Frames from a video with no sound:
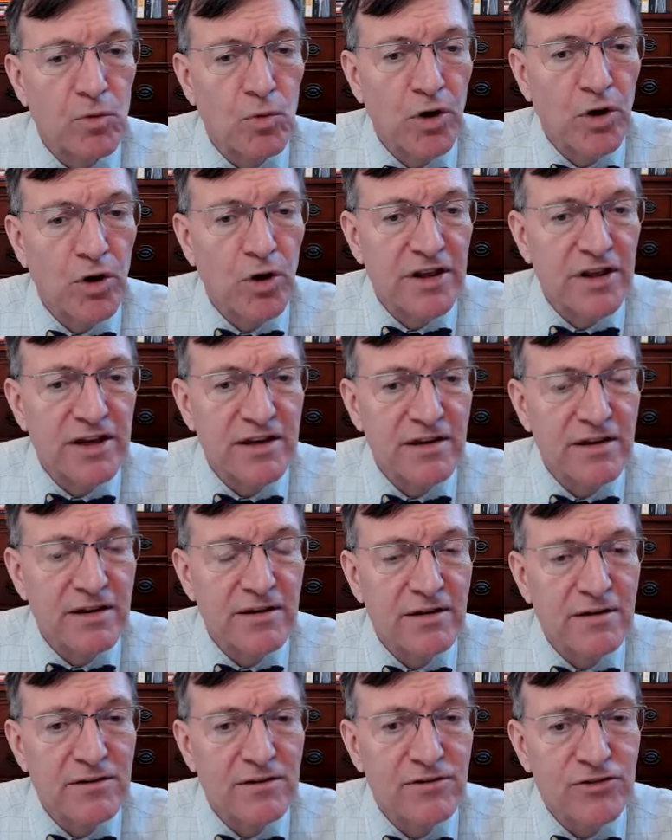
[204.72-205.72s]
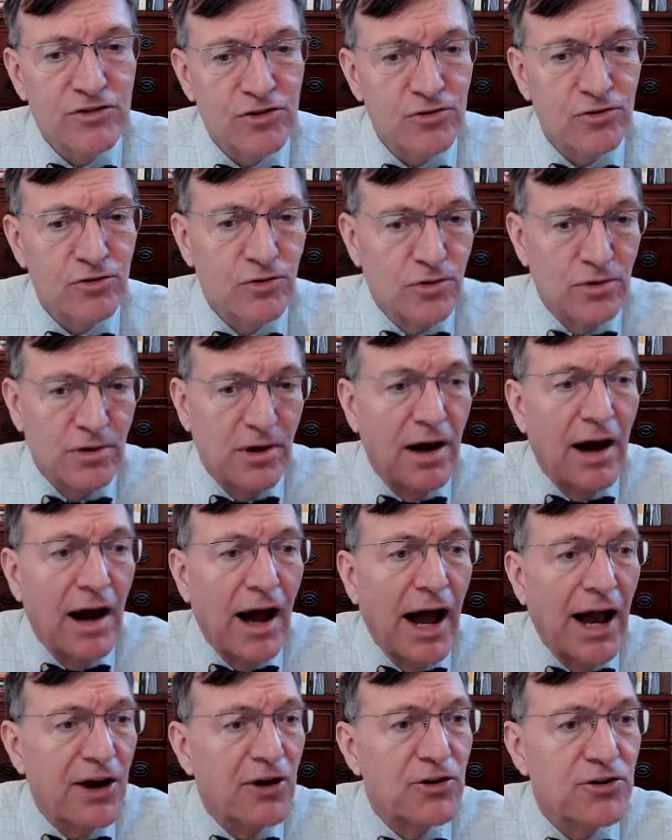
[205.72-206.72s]
really to a
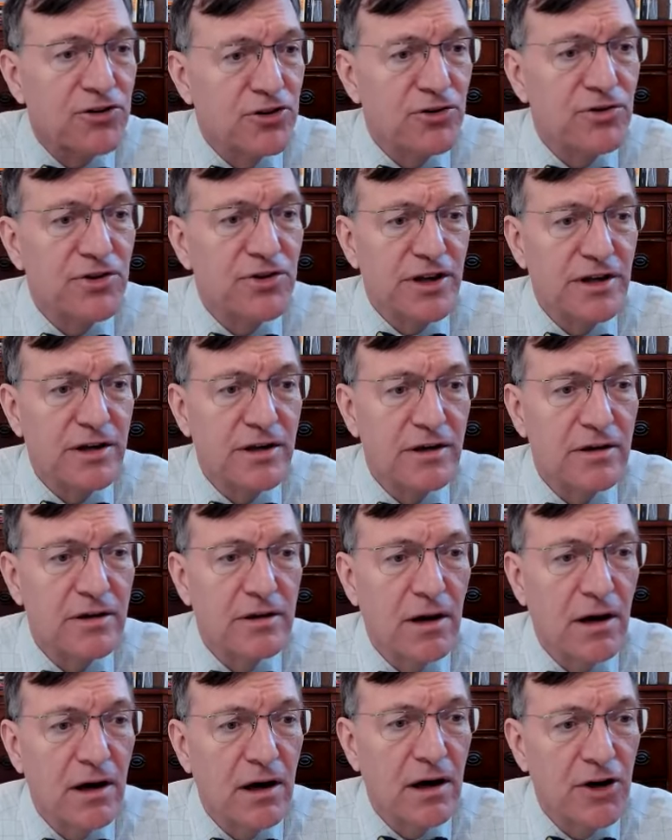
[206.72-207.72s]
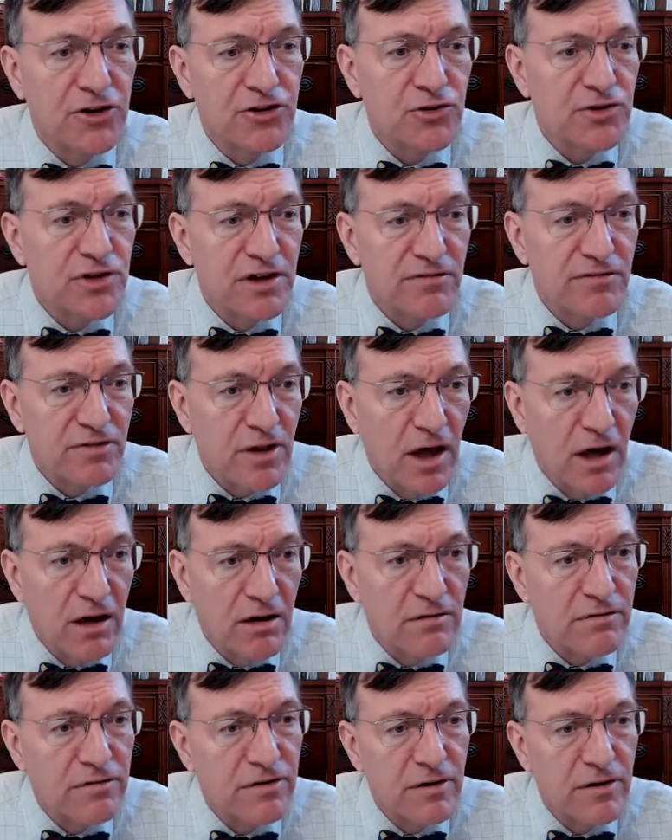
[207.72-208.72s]
higher duty, a duty of
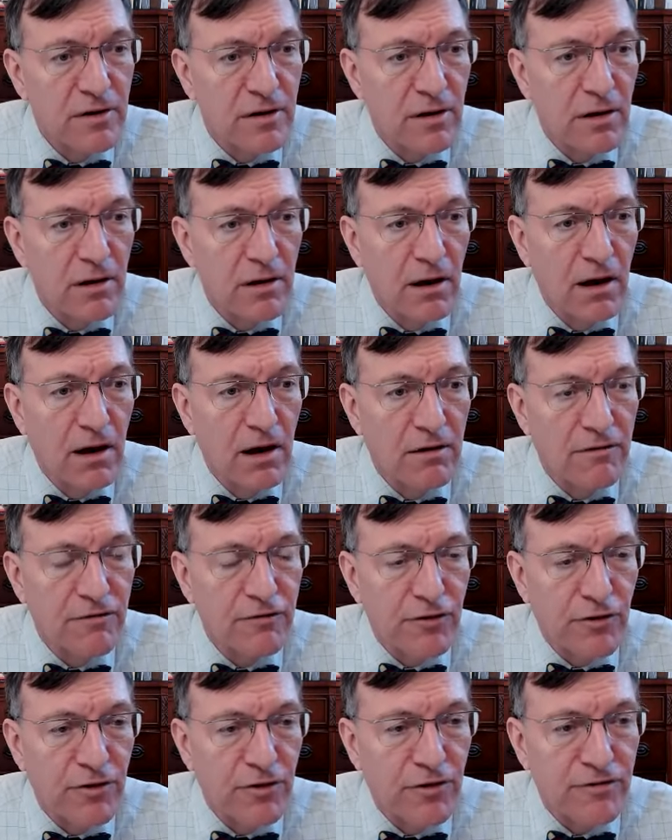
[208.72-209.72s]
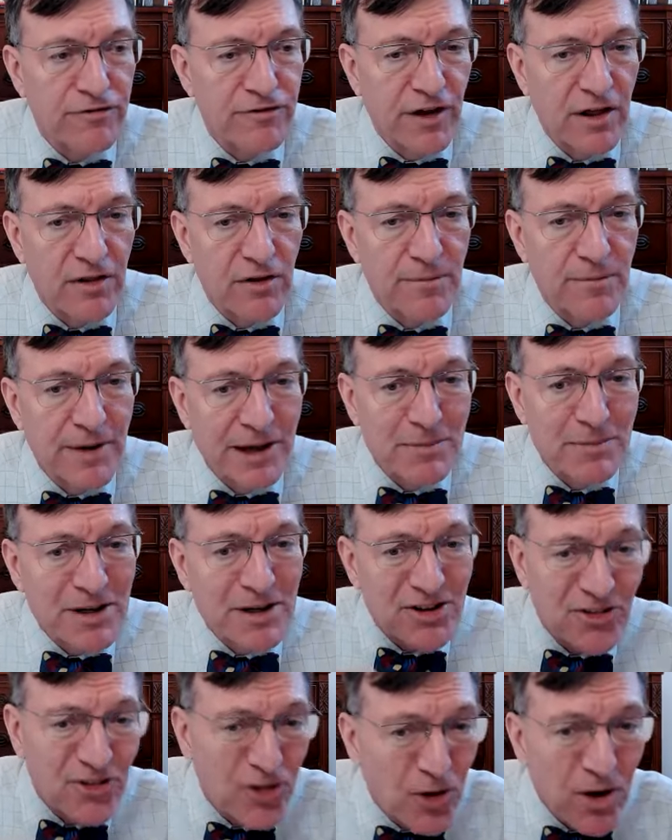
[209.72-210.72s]
love for their fellow man,
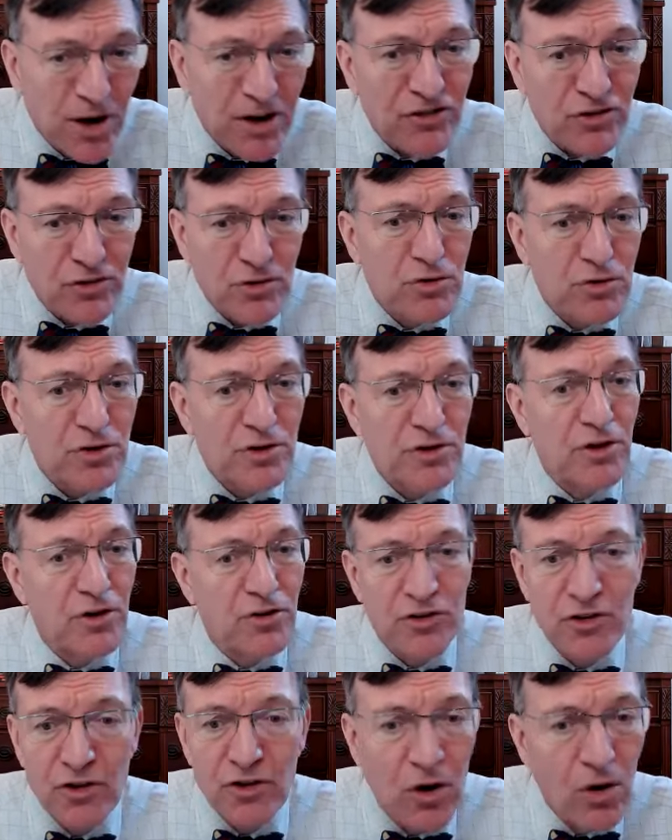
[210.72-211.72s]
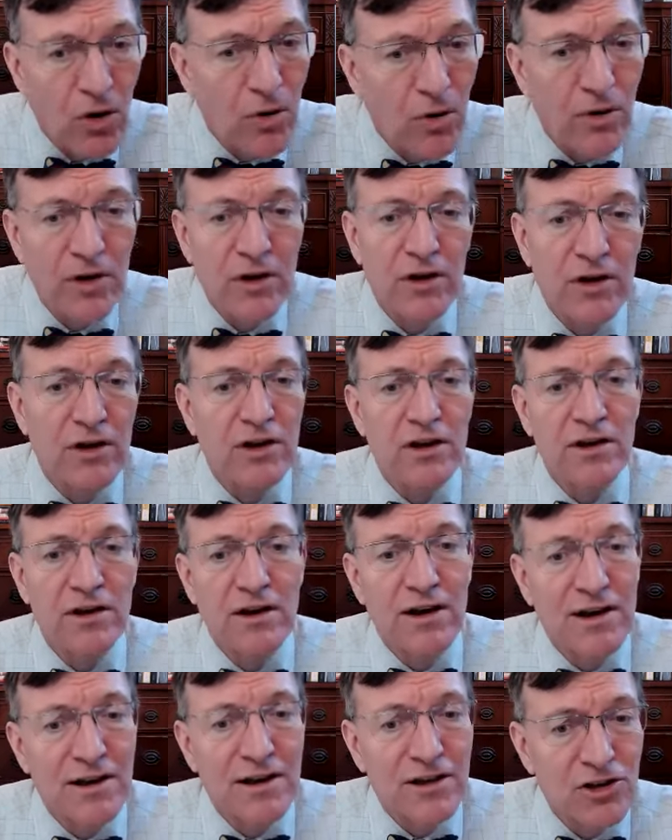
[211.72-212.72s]
because they're excluded. There's no,
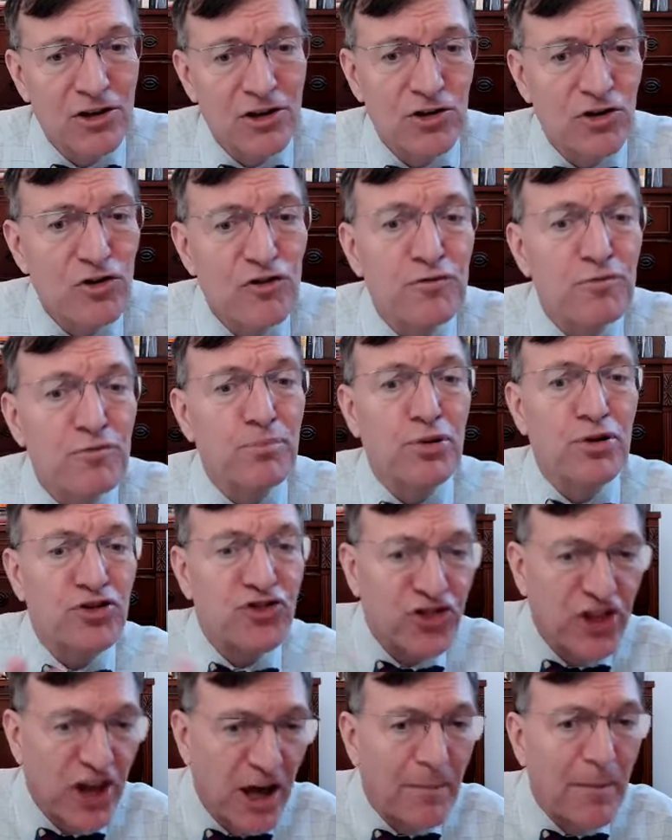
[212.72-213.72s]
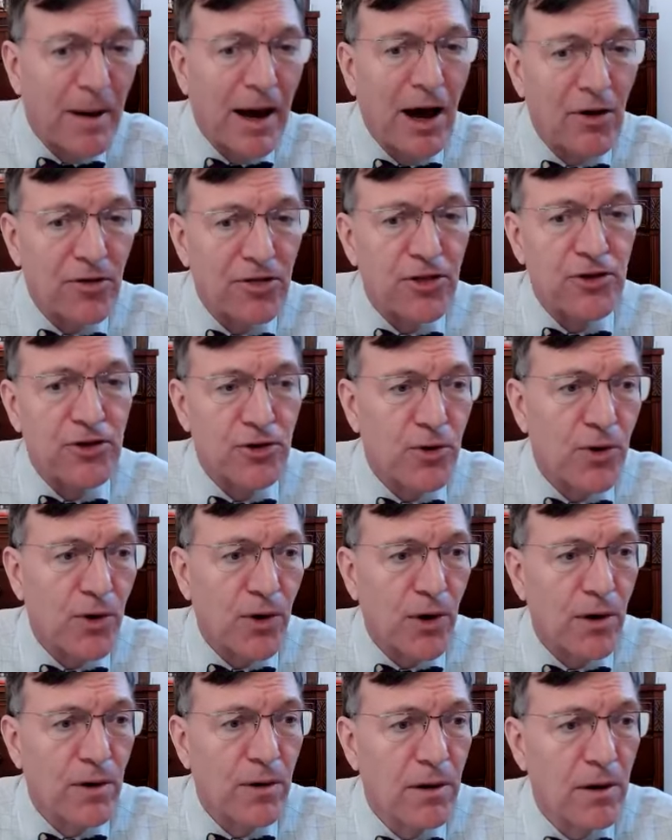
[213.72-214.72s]
you've pushed them out the
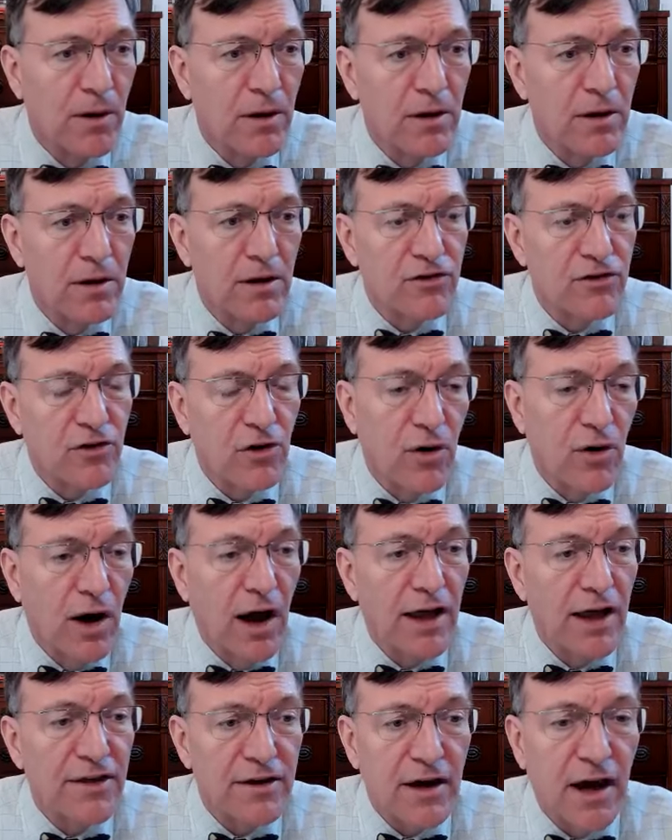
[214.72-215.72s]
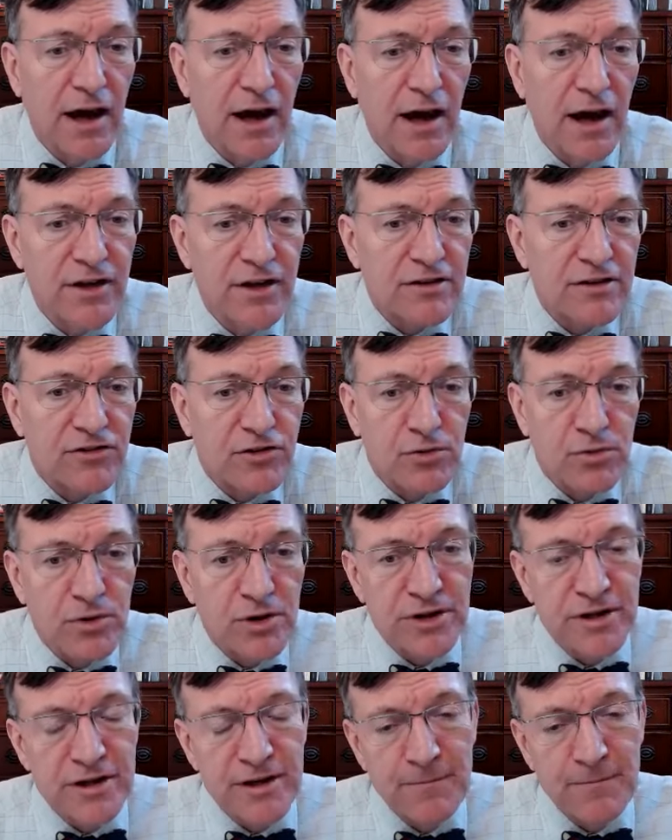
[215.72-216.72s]
door. So I think it's a
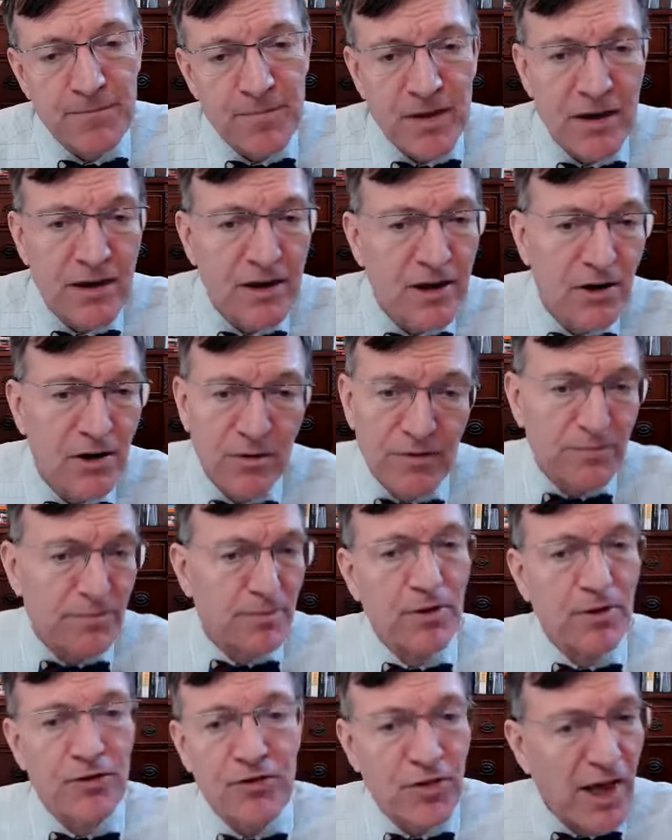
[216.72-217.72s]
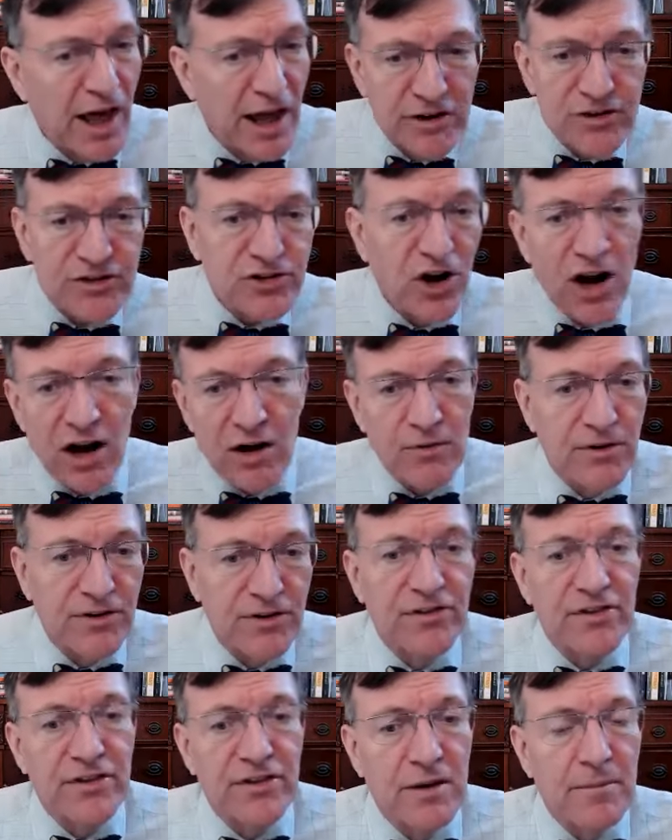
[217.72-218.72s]
really, you know, there's a lot of talk
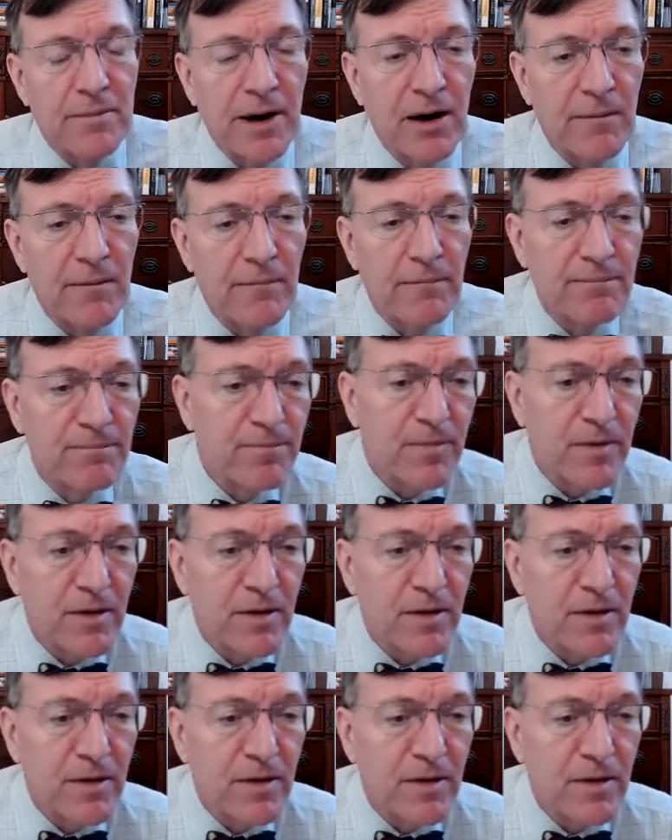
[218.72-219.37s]
recently about